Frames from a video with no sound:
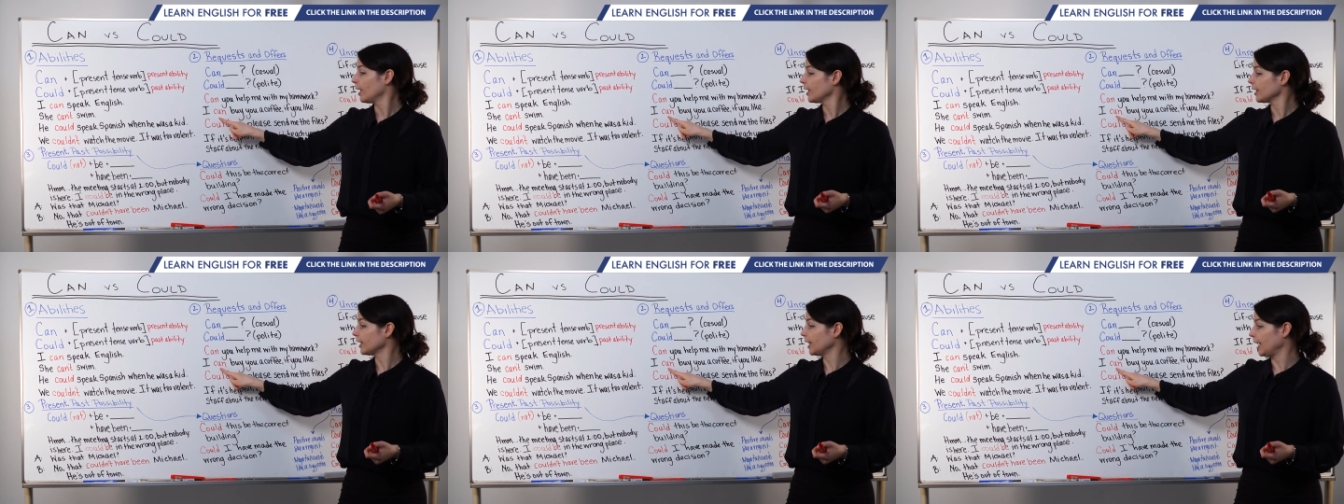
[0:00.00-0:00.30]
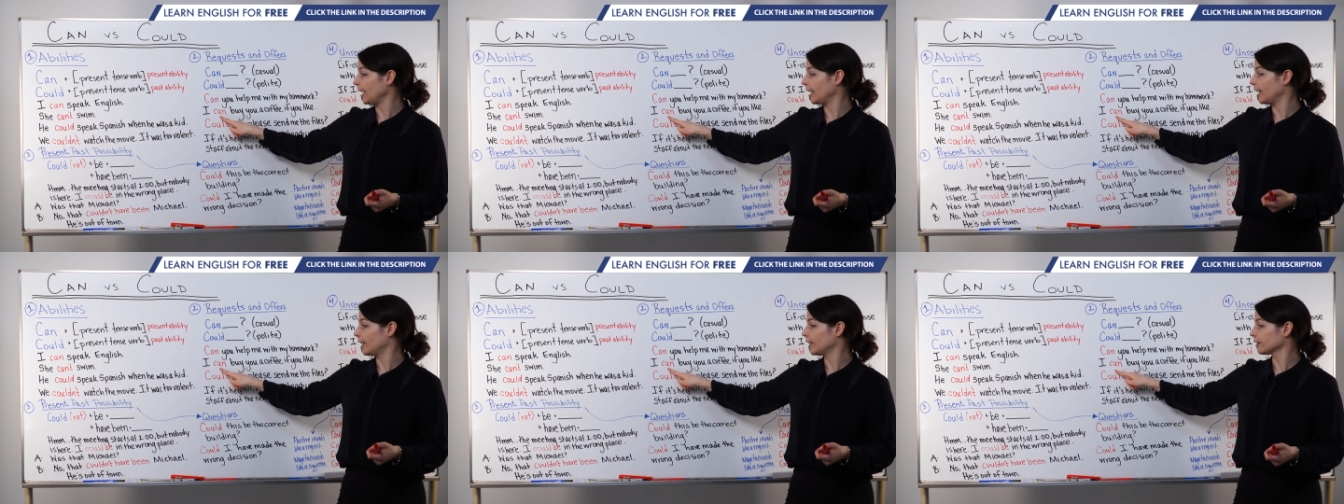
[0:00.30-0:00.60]

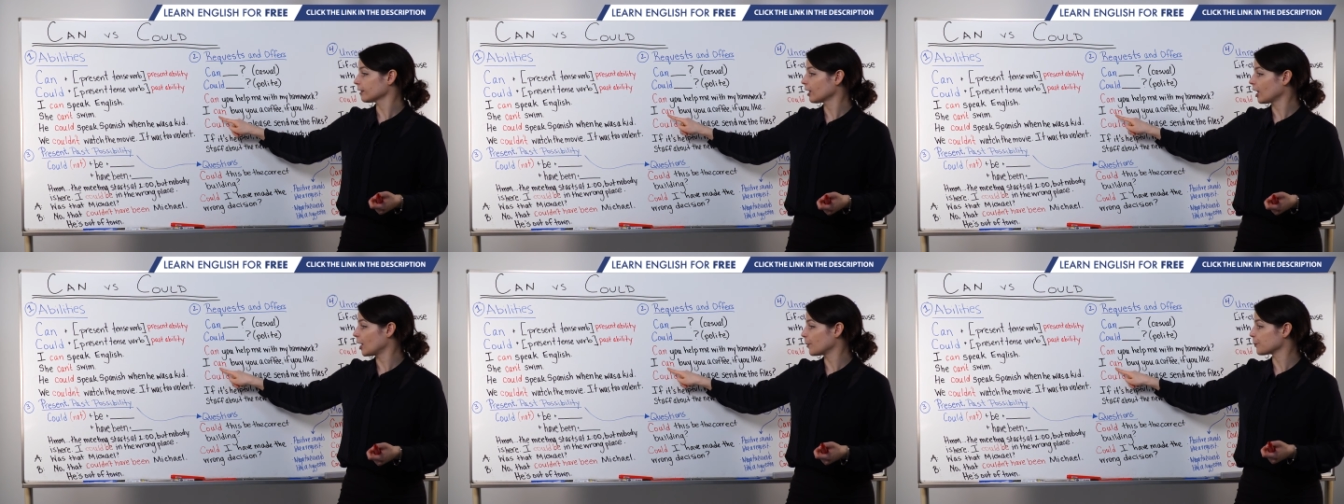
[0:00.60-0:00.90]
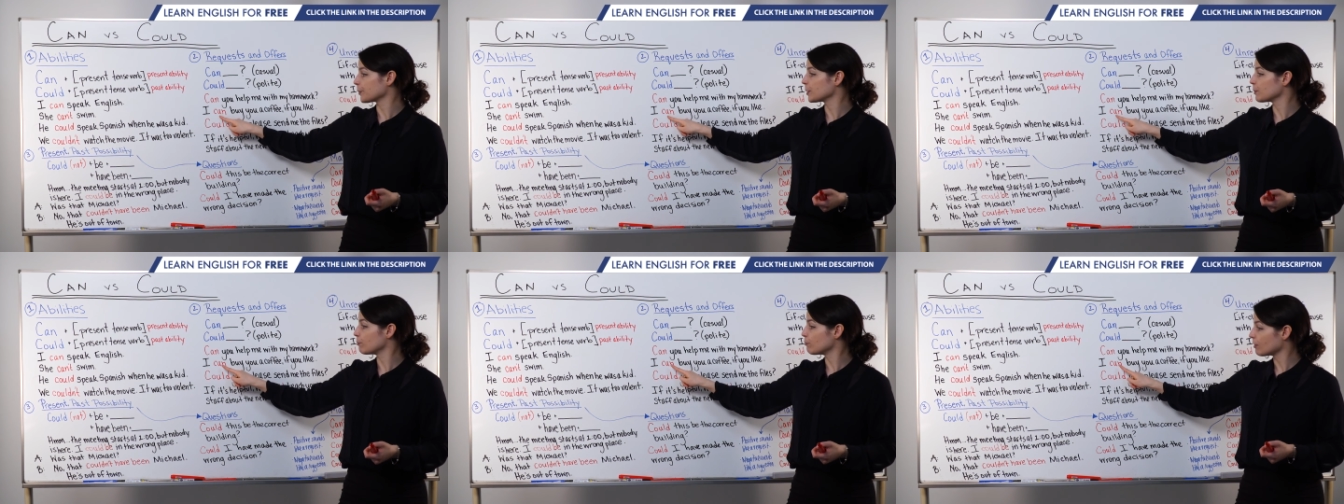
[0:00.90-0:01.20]
can
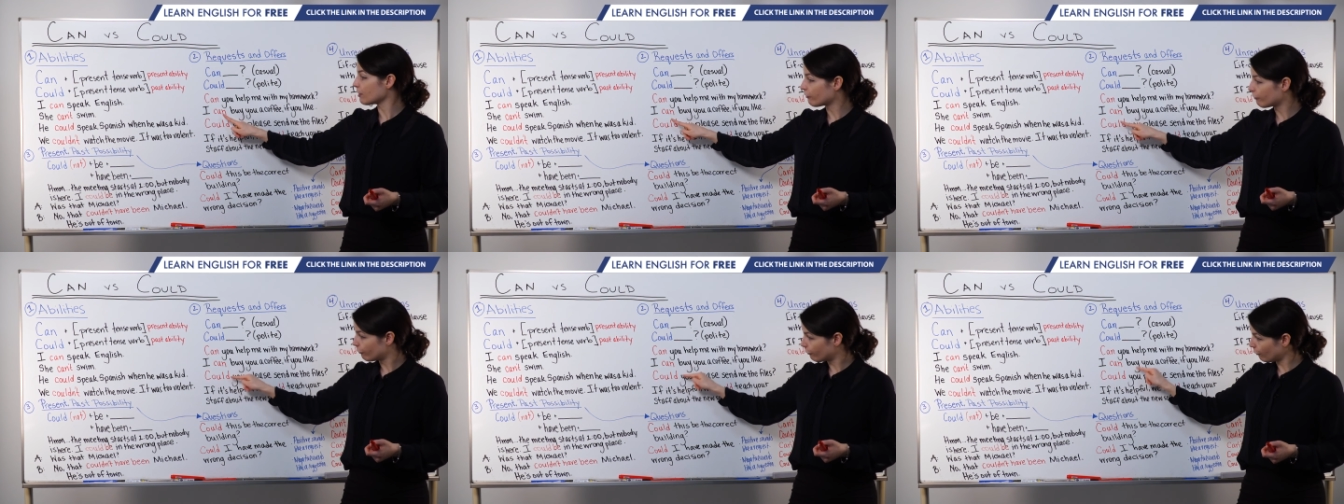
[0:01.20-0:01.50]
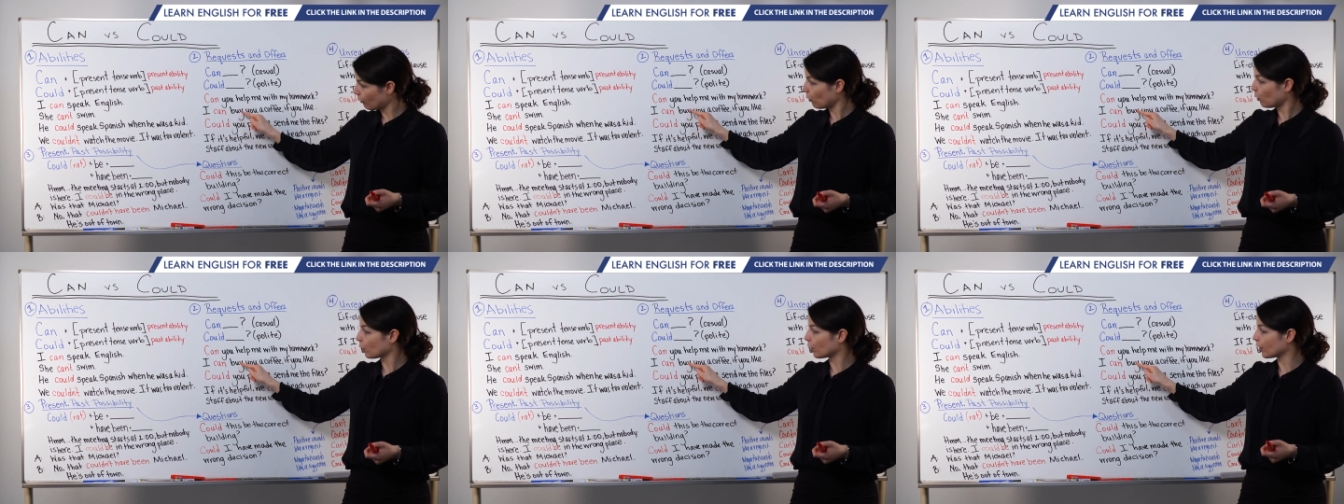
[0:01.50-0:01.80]
comes
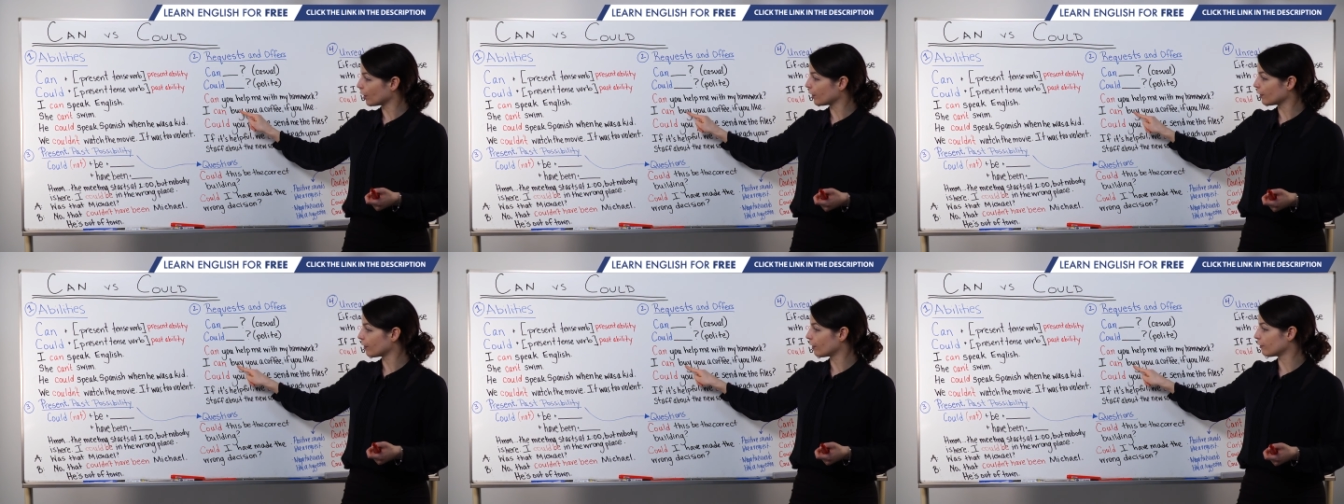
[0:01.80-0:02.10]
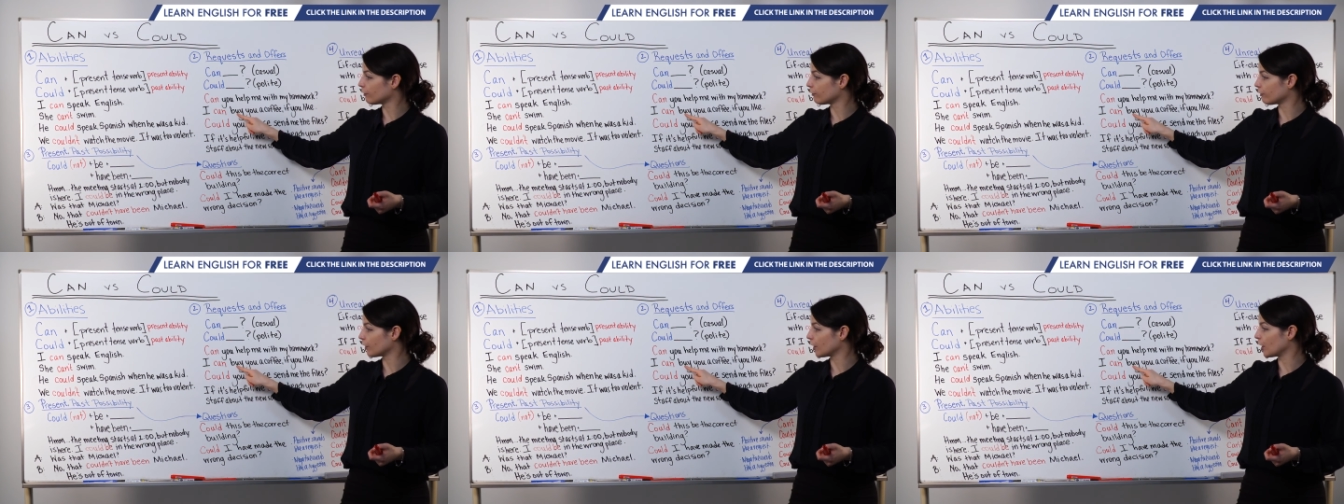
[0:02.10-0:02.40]
before the
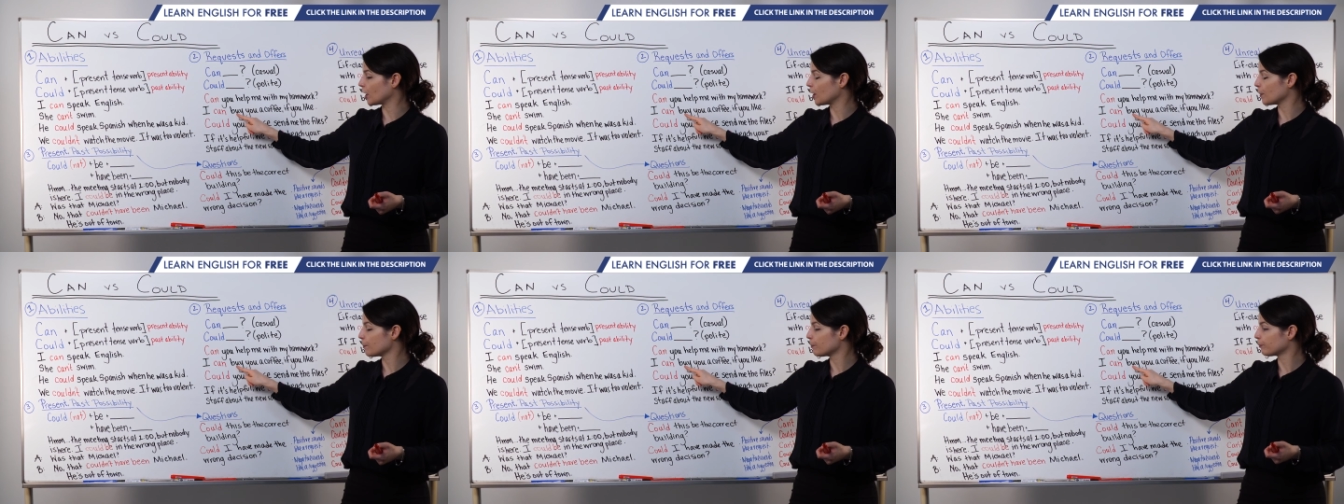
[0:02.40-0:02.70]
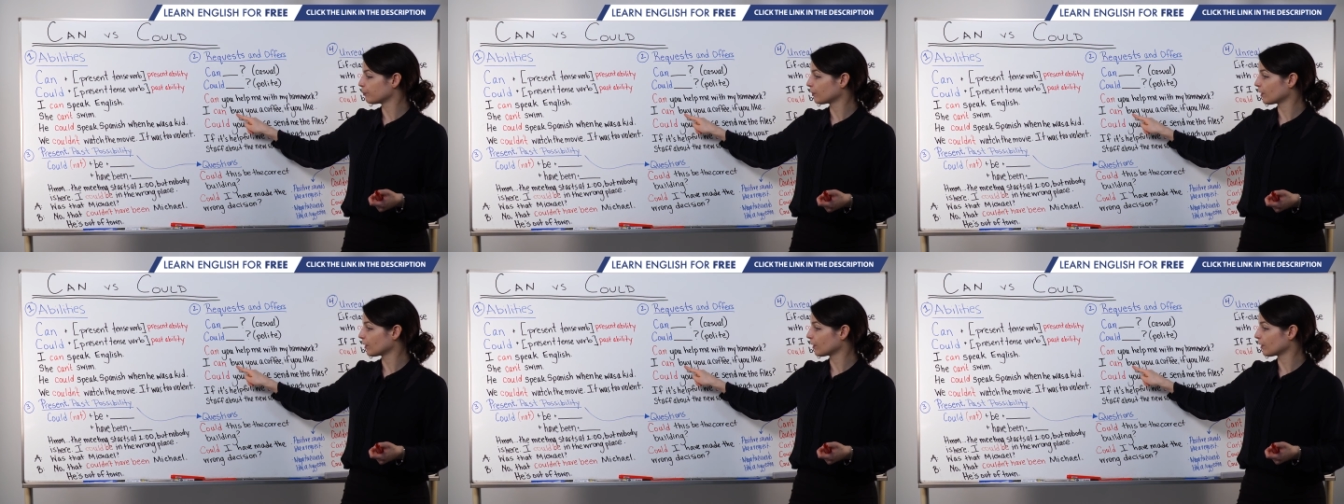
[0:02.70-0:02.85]
verb.